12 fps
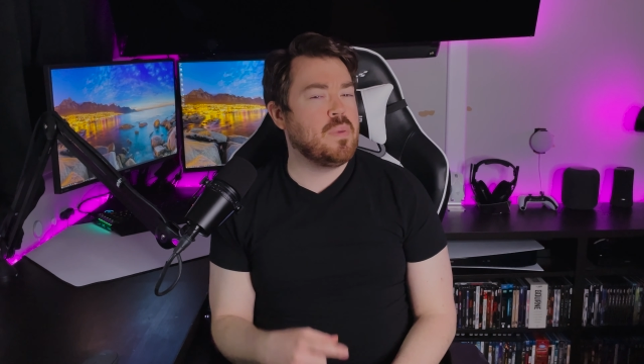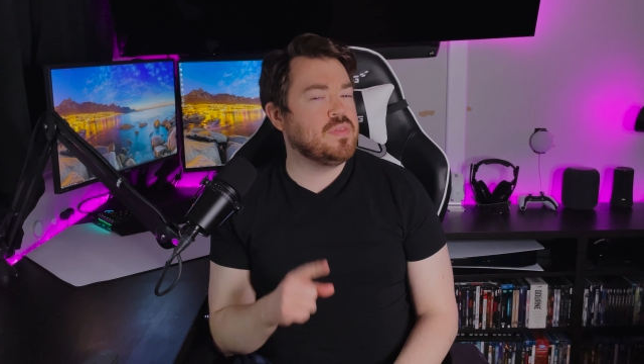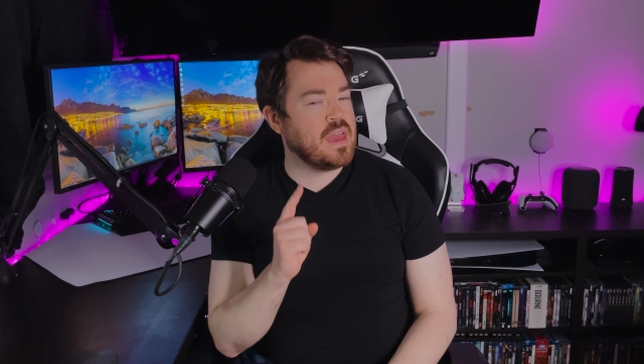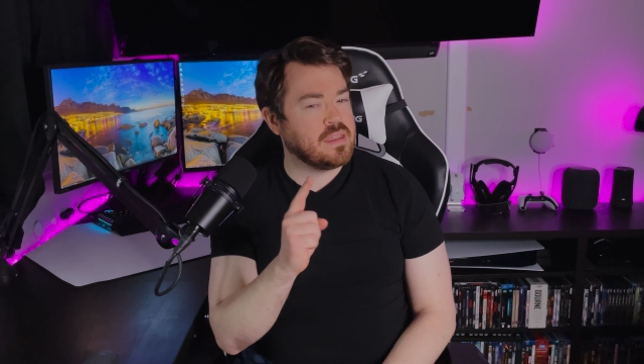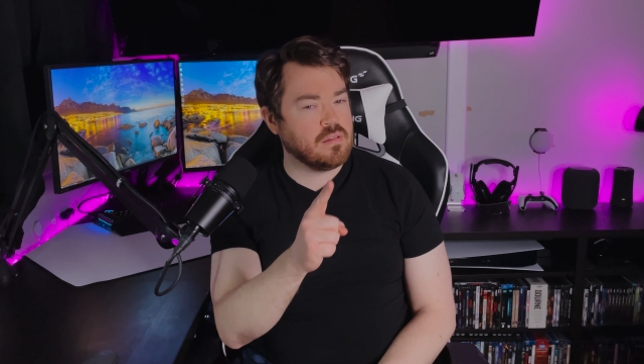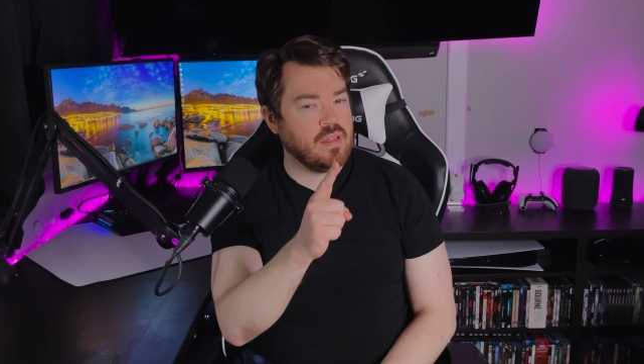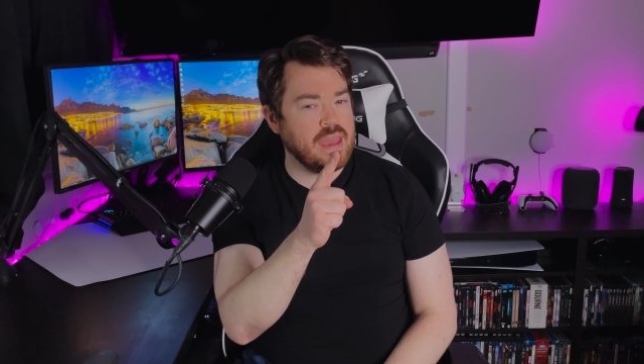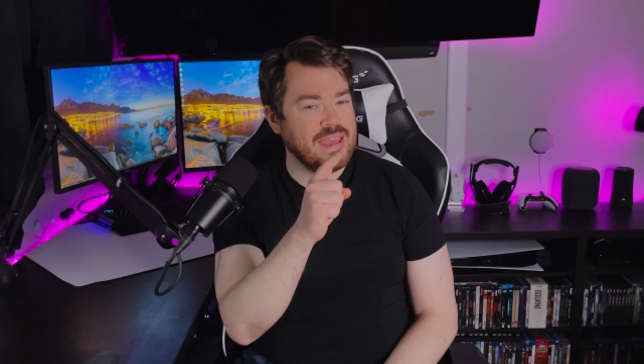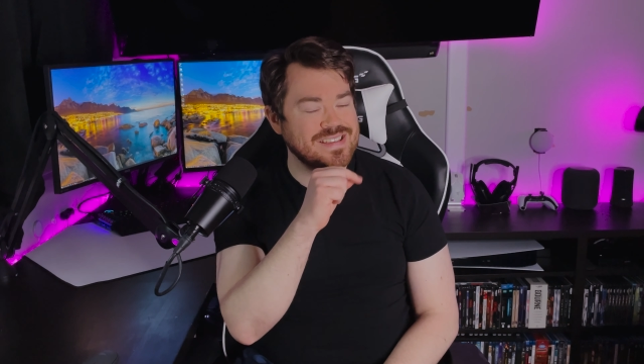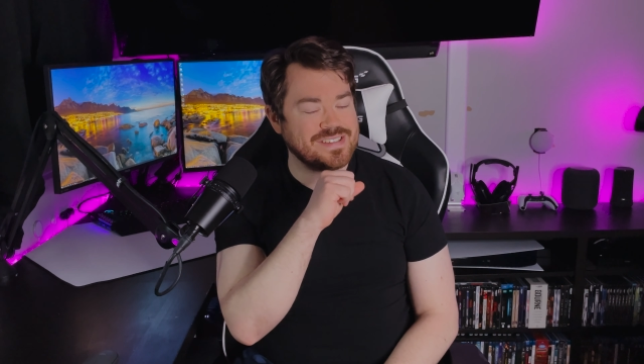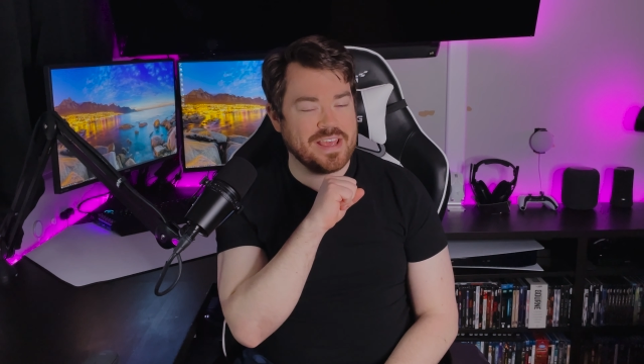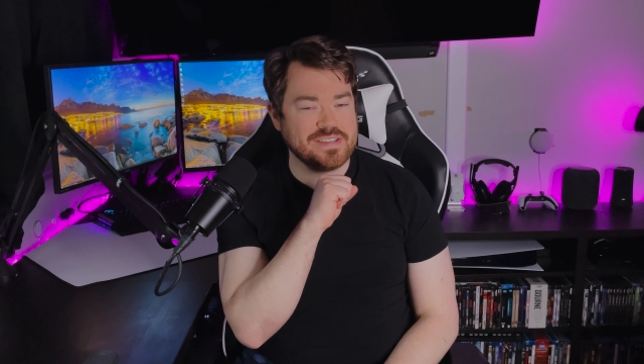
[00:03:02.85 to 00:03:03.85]
but that delay
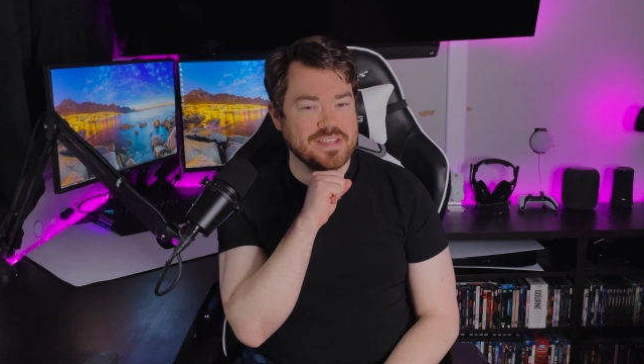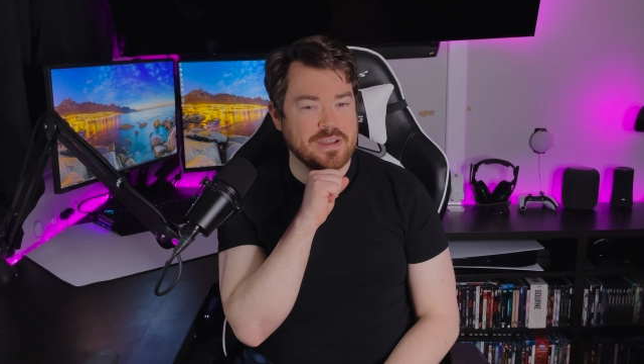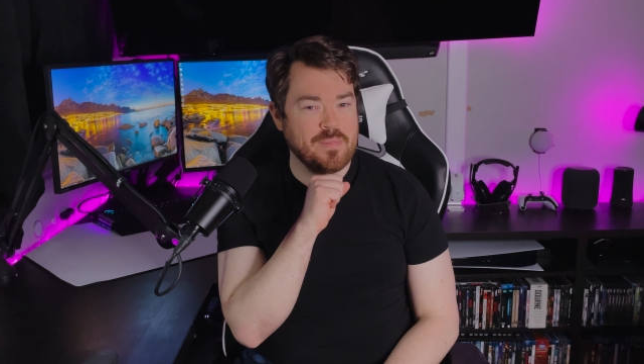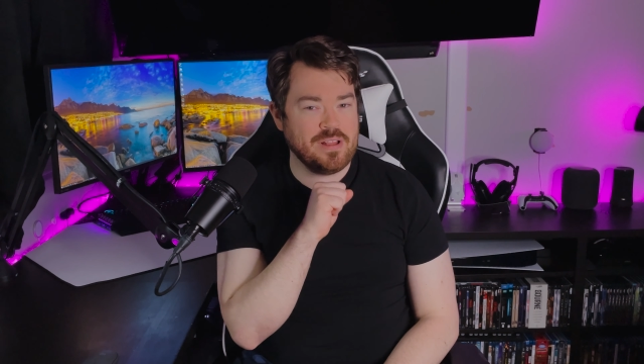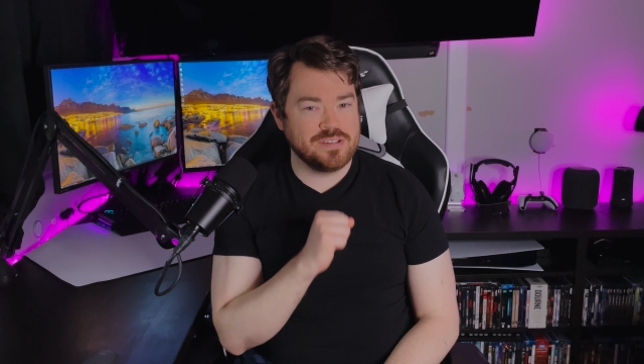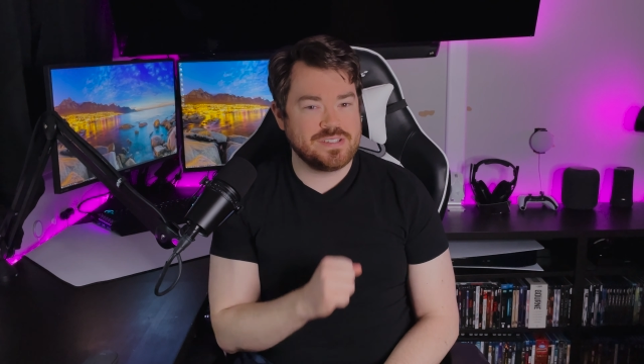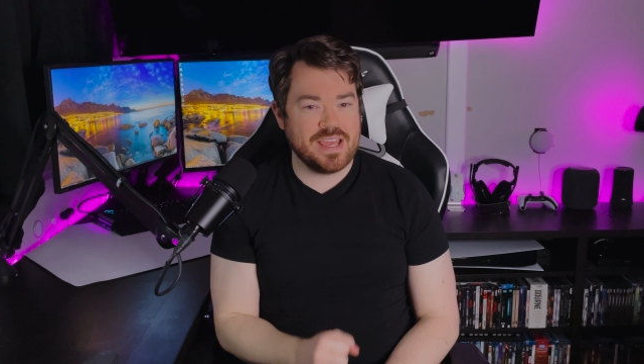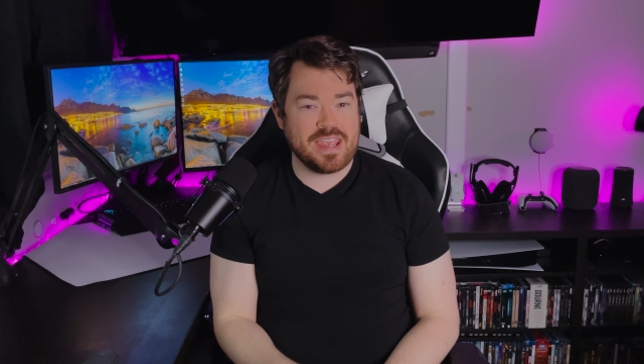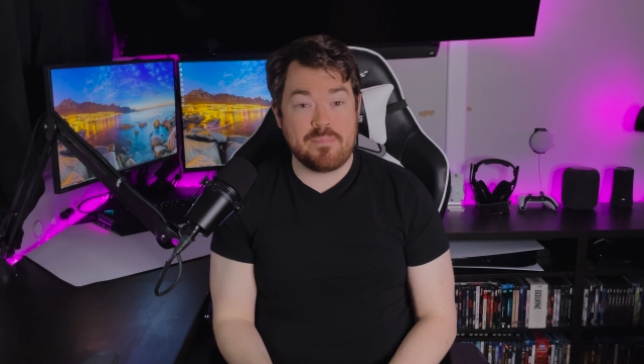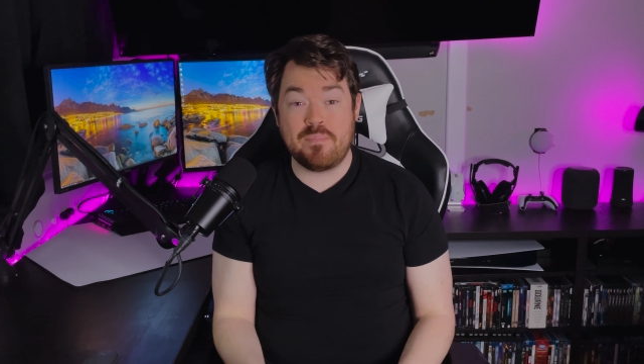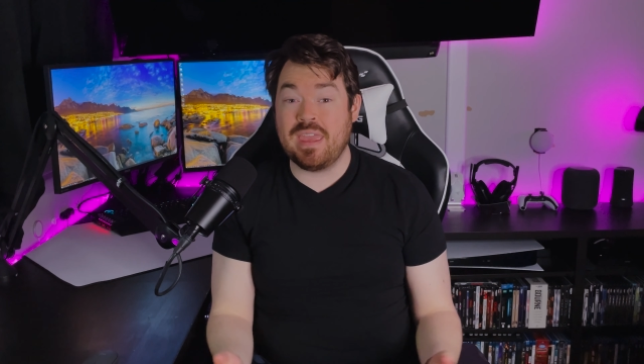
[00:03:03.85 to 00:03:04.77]
is less than a millisecond,